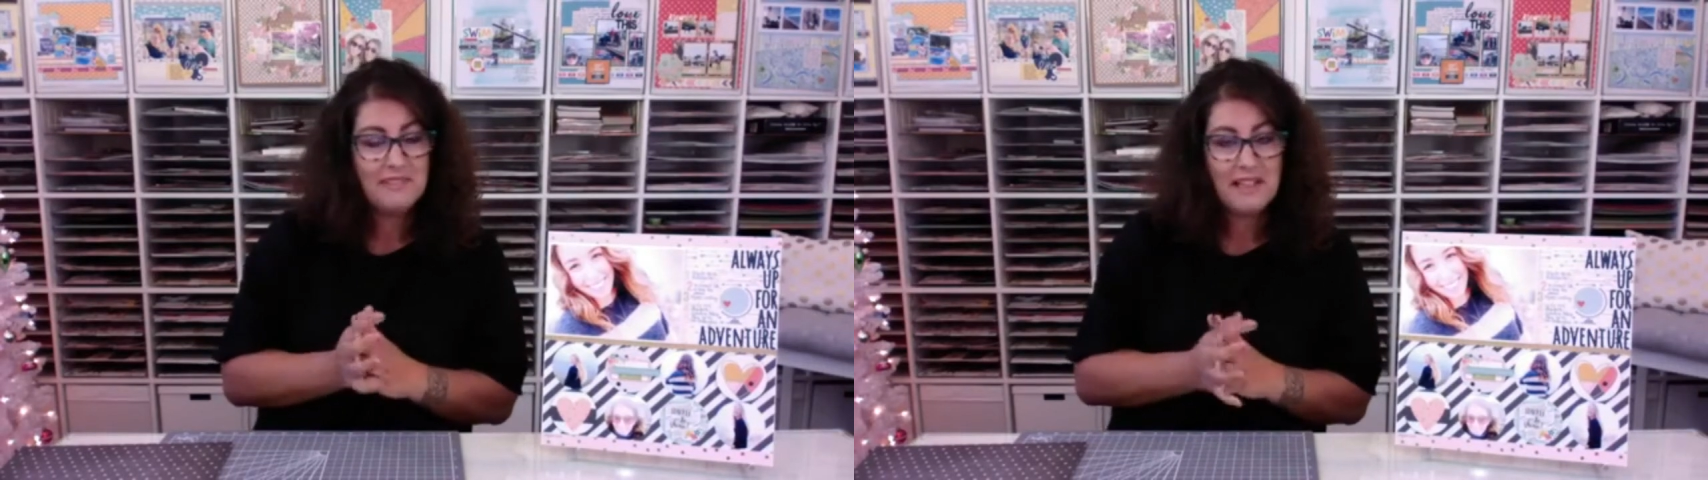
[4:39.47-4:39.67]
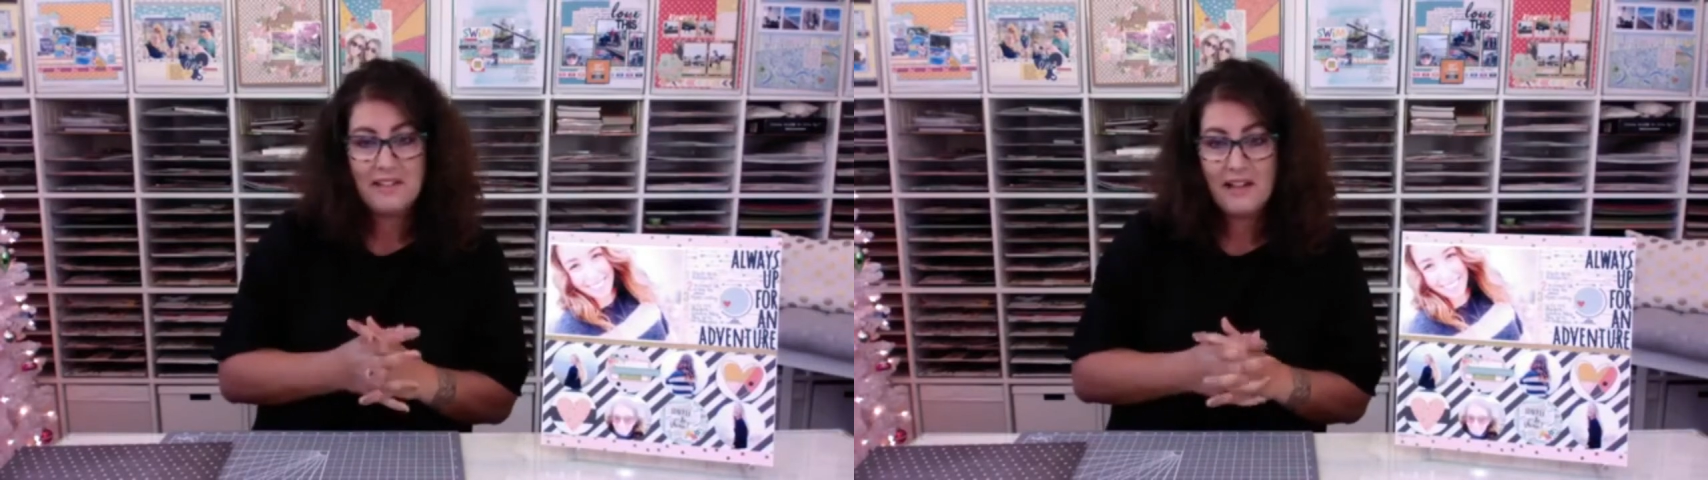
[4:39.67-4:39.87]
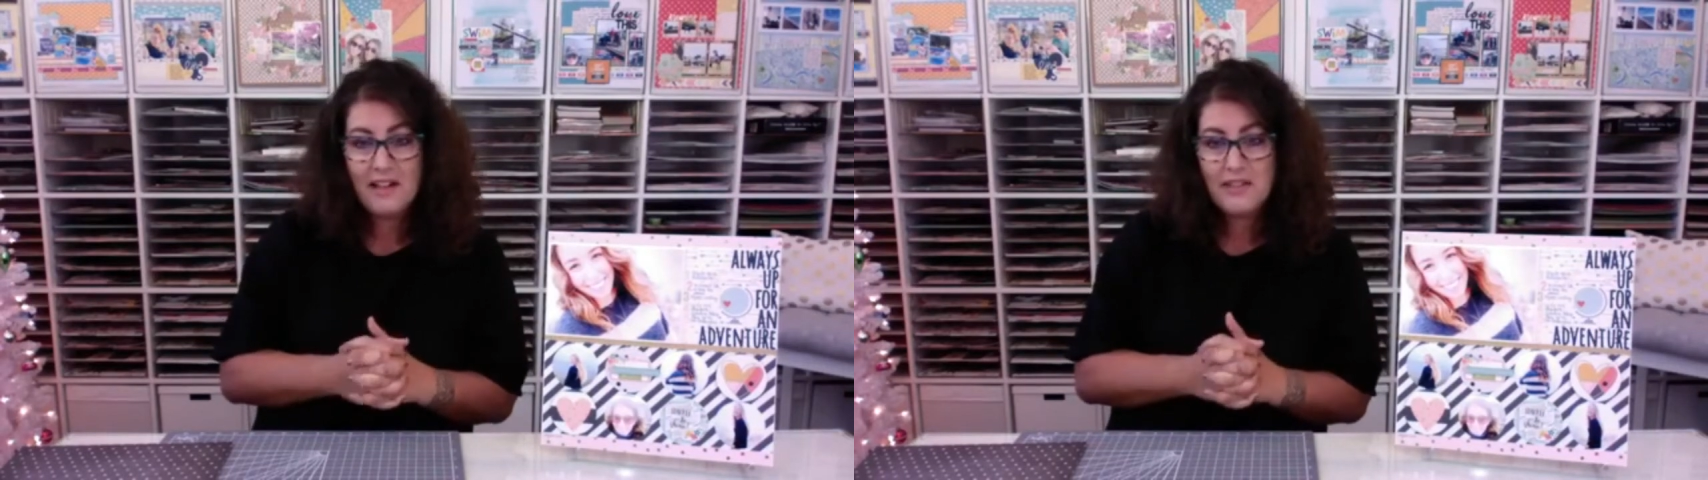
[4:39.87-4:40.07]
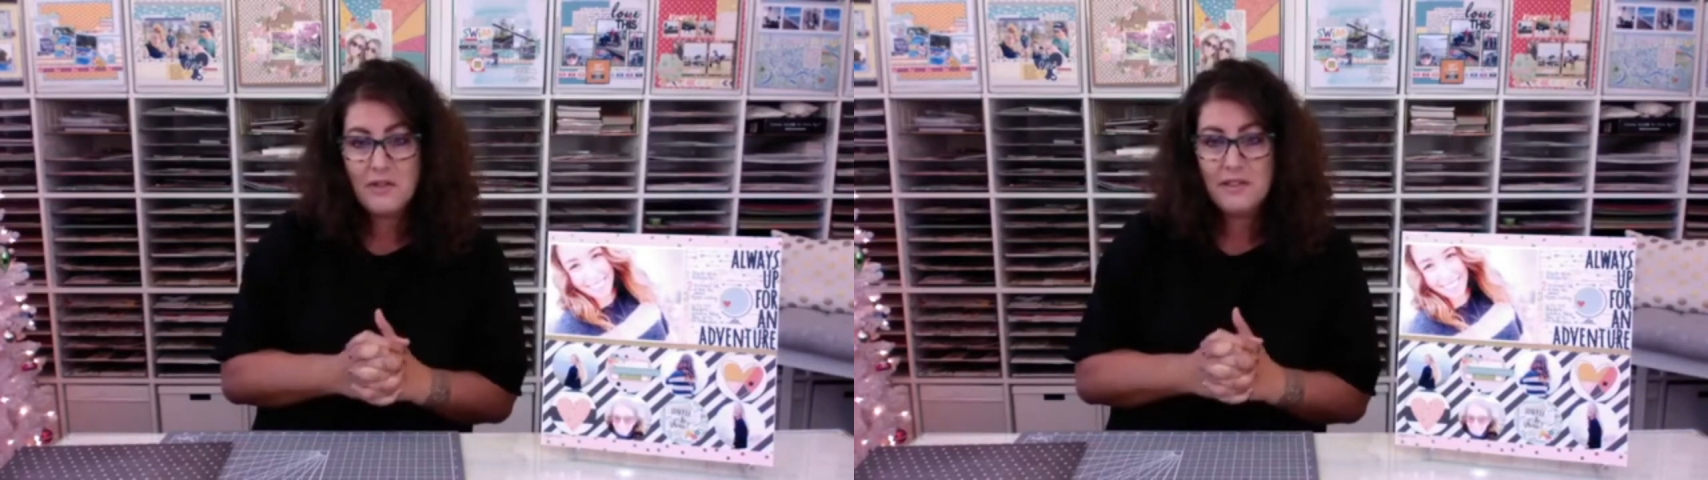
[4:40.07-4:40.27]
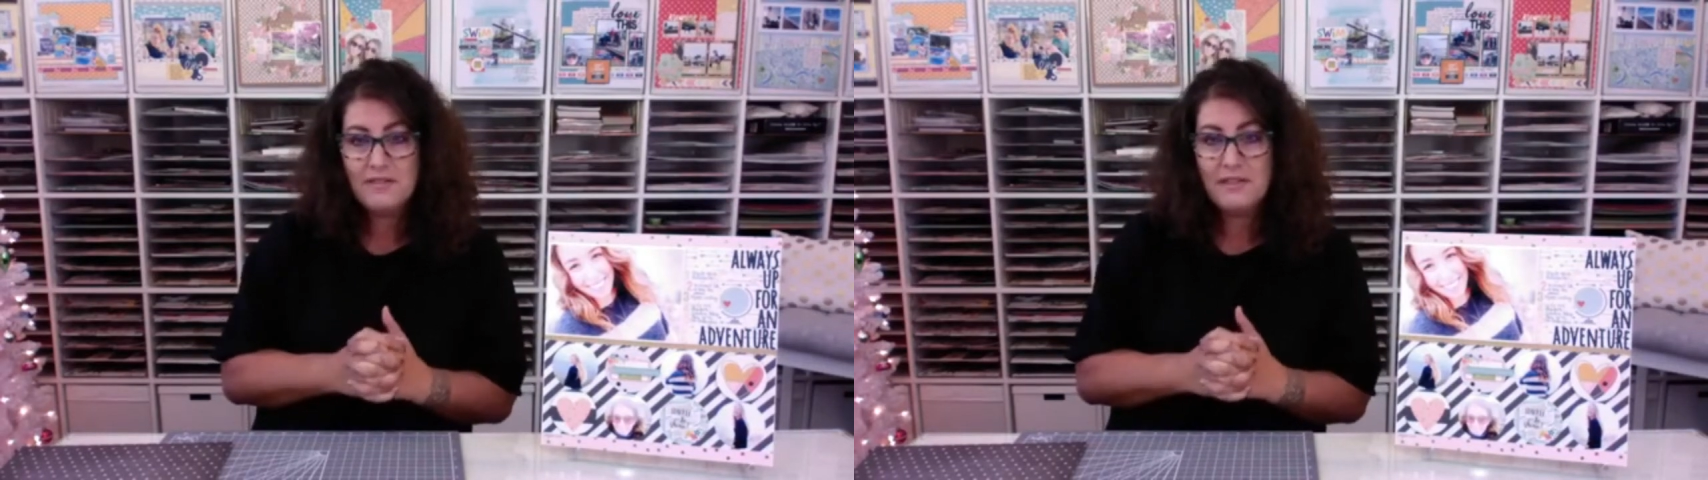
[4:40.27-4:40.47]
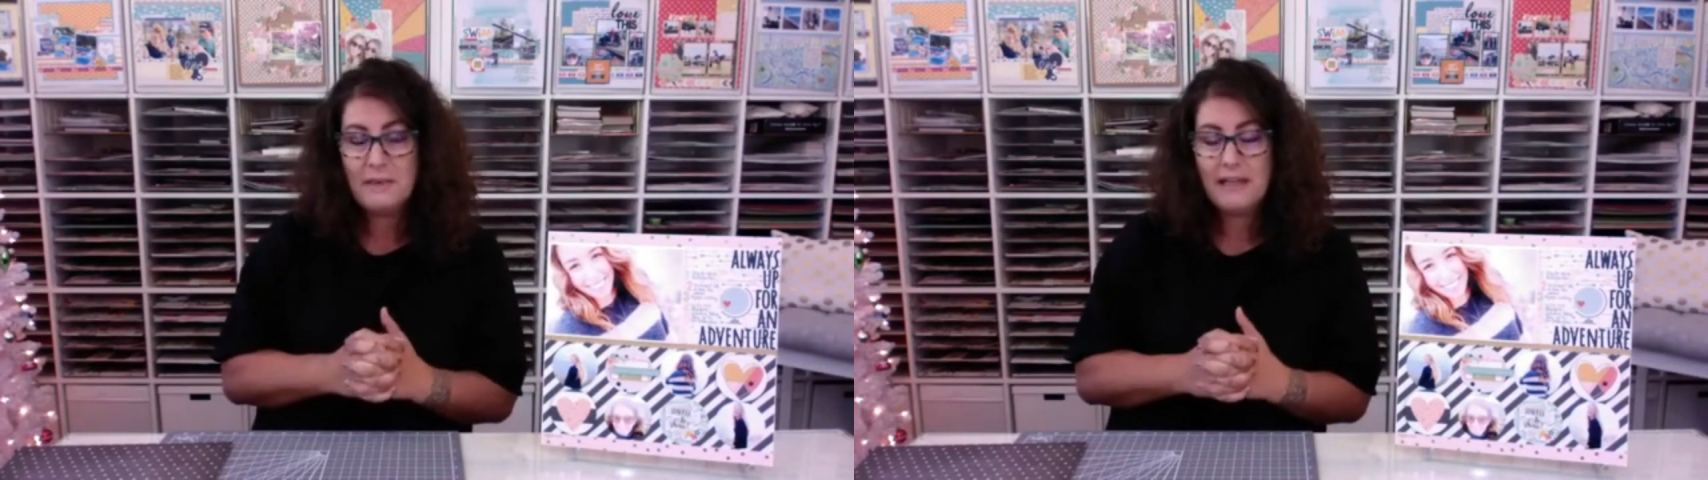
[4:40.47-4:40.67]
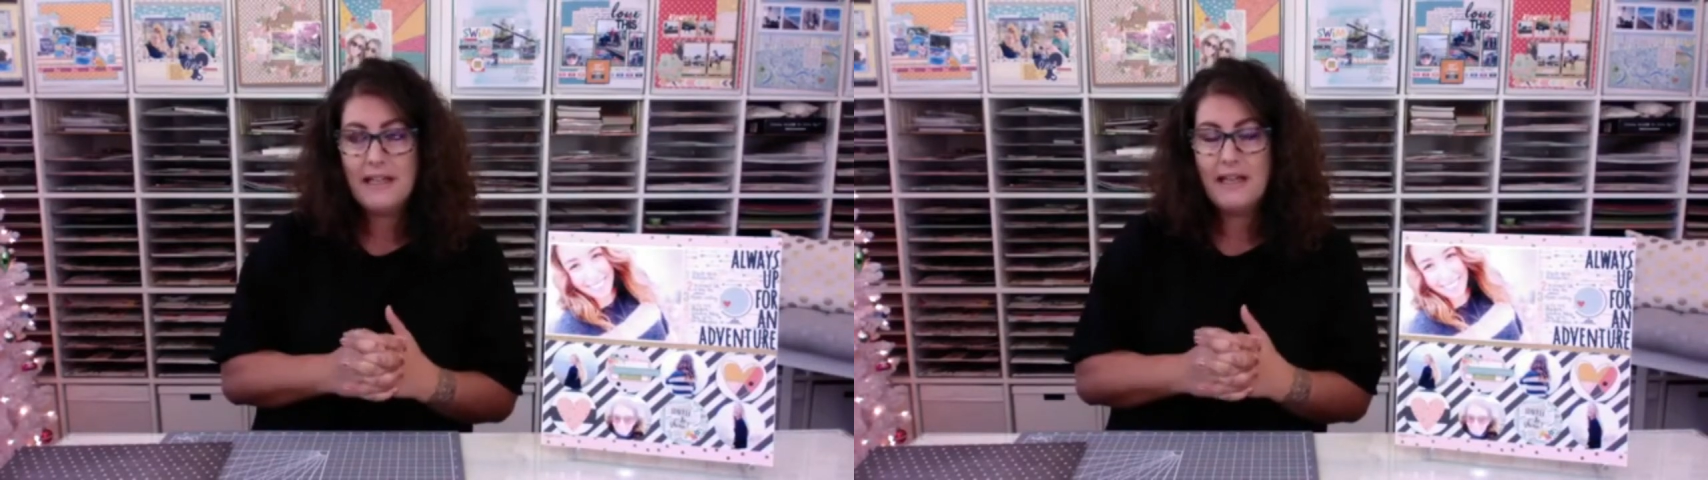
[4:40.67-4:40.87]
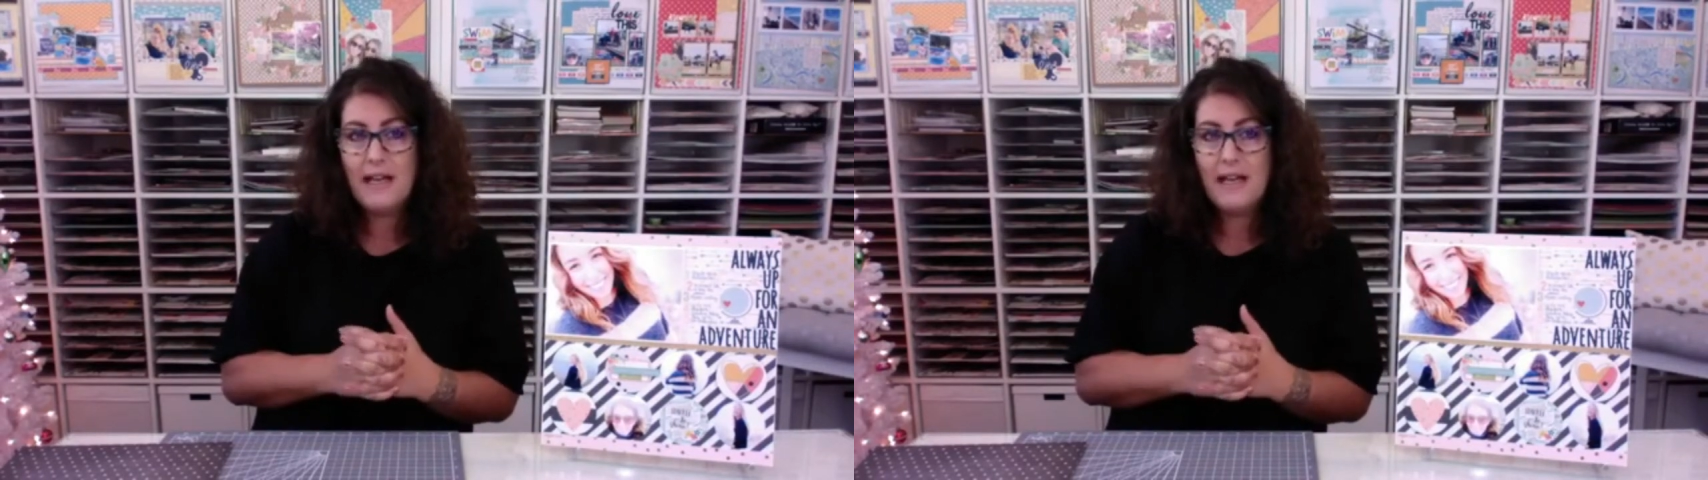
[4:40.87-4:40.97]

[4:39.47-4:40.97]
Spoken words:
I don't know how I totally feel about it.